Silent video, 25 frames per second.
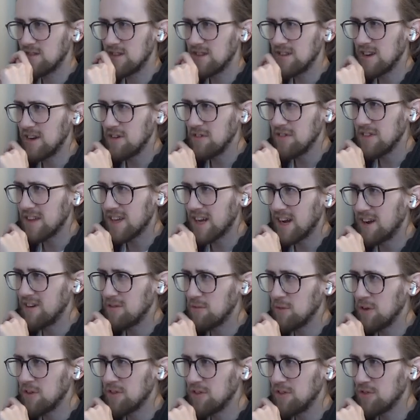Is that all the
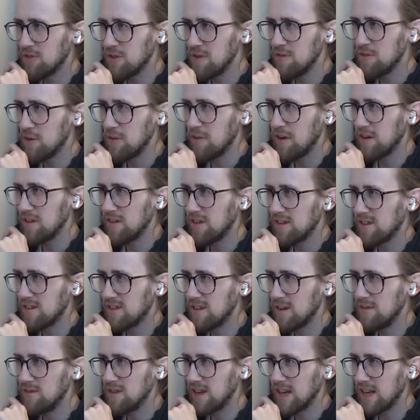characters? 1, 2, 3, 4, 5,
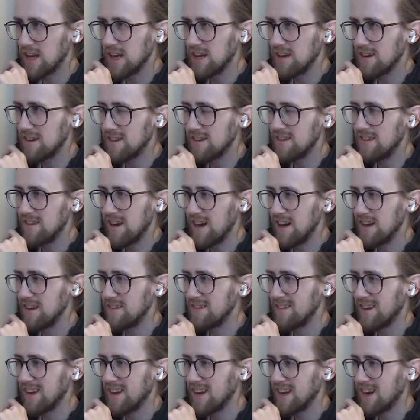6, 7, 8, 9,
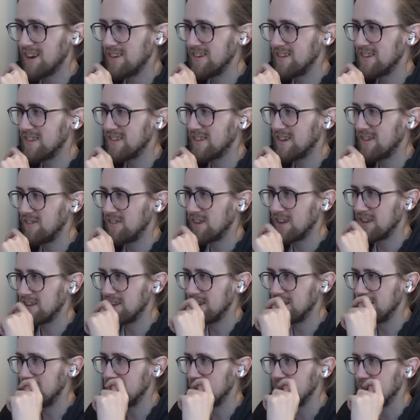10. 10 characters? Is that all I
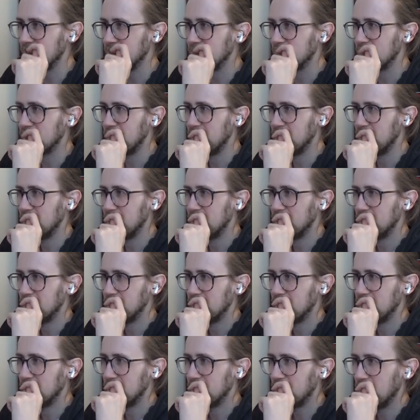did? Jesus.
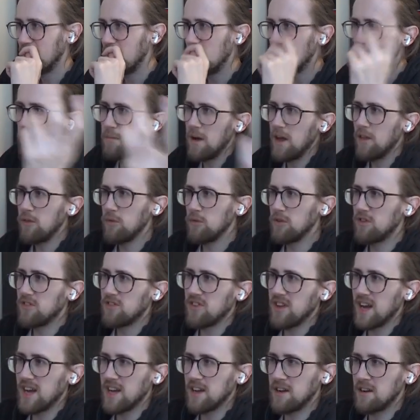Oh, Beth was
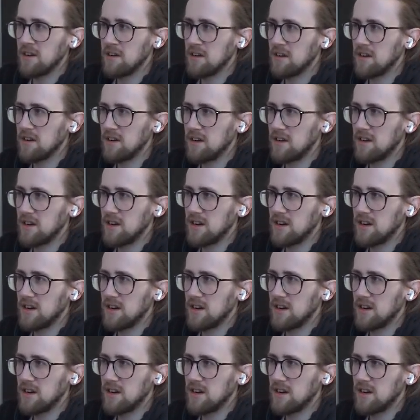second.